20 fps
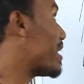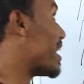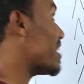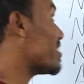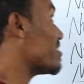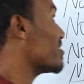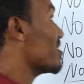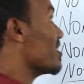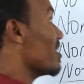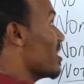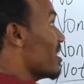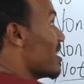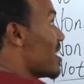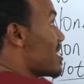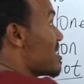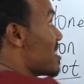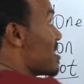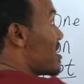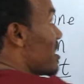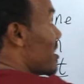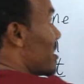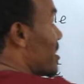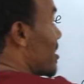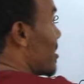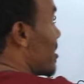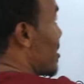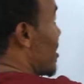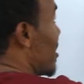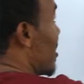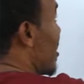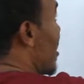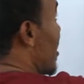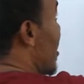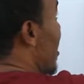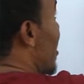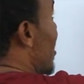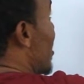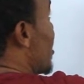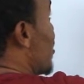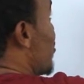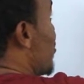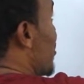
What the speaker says: bet, and that's it, Tilgins. And that's it,